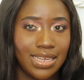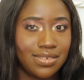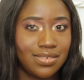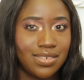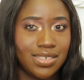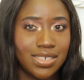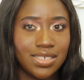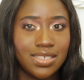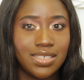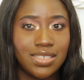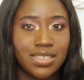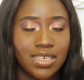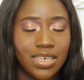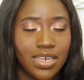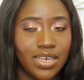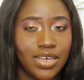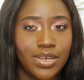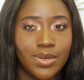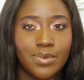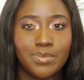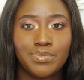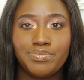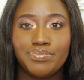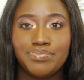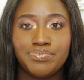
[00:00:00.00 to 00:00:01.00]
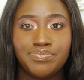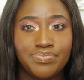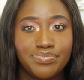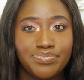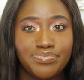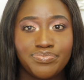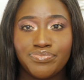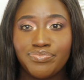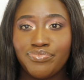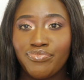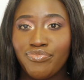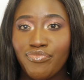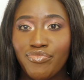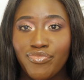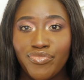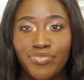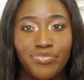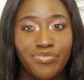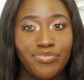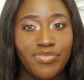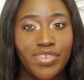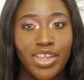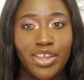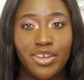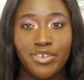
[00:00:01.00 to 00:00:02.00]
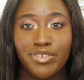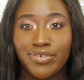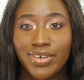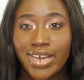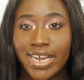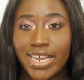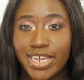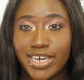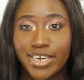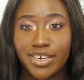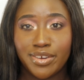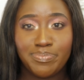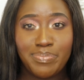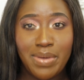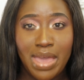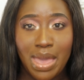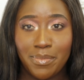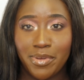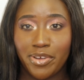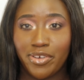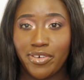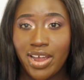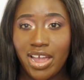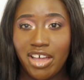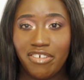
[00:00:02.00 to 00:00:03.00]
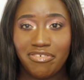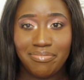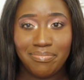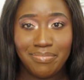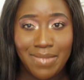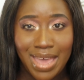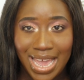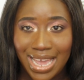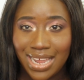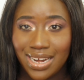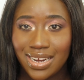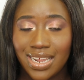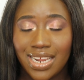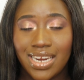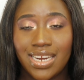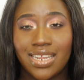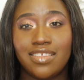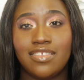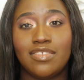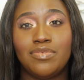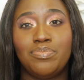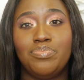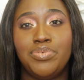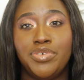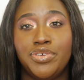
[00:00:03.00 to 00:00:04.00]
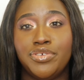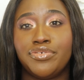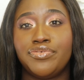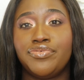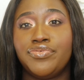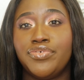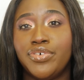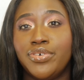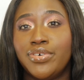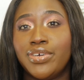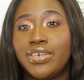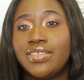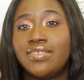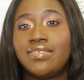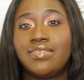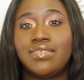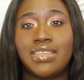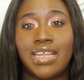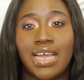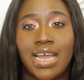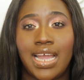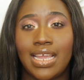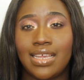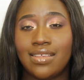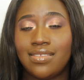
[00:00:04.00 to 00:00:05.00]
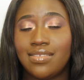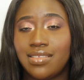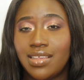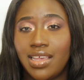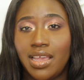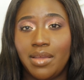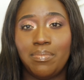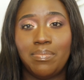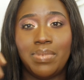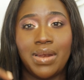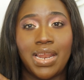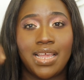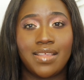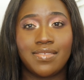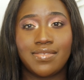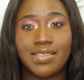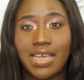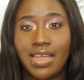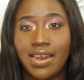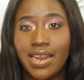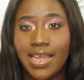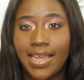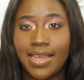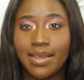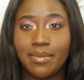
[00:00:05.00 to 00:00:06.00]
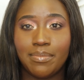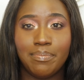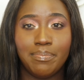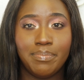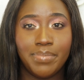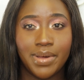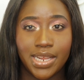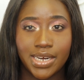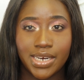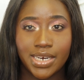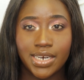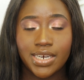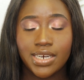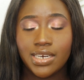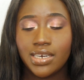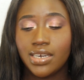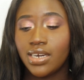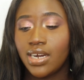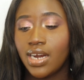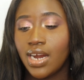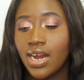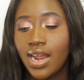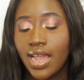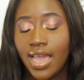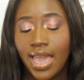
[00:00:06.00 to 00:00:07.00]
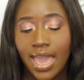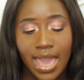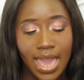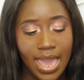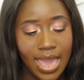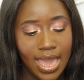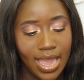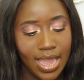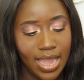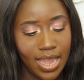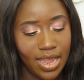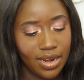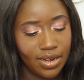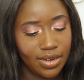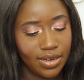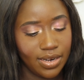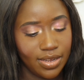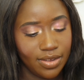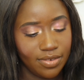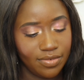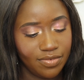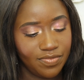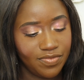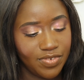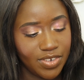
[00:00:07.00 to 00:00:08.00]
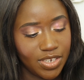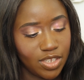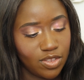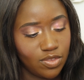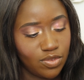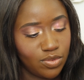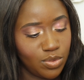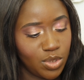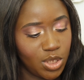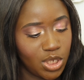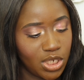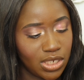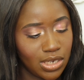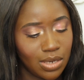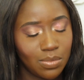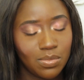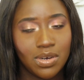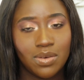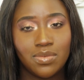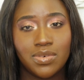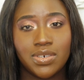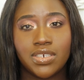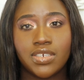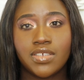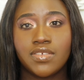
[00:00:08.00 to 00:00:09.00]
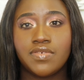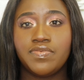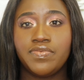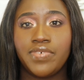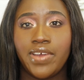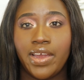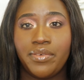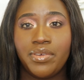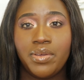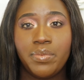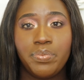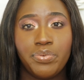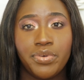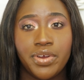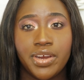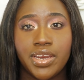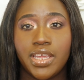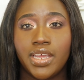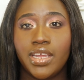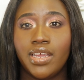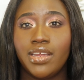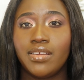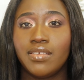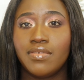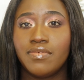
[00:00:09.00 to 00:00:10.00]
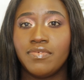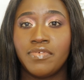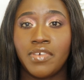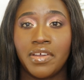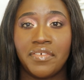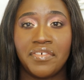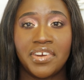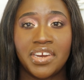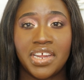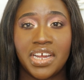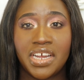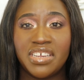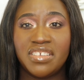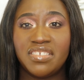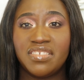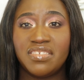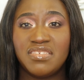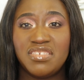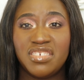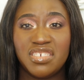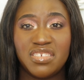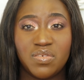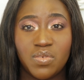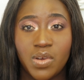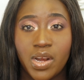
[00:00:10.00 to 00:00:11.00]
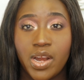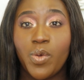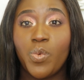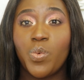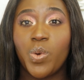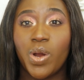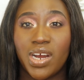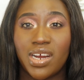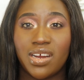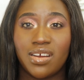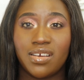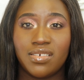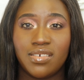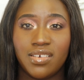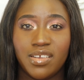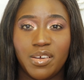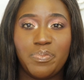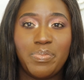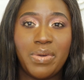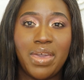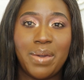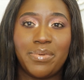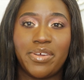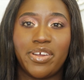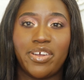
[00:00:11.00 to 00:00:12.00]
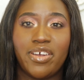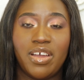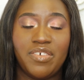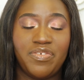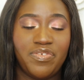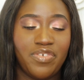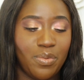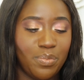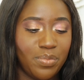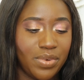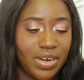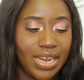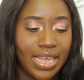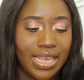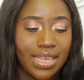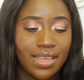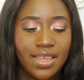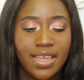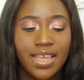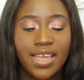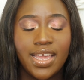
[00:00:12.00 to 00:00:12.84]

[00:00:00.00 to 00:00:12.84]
just the regular MCGRATH matte, and it's beautiful. It's nice. It blends out like butter. And for the two shimmer, which is very pretty, very nice, just it work. The MCGRATH, like,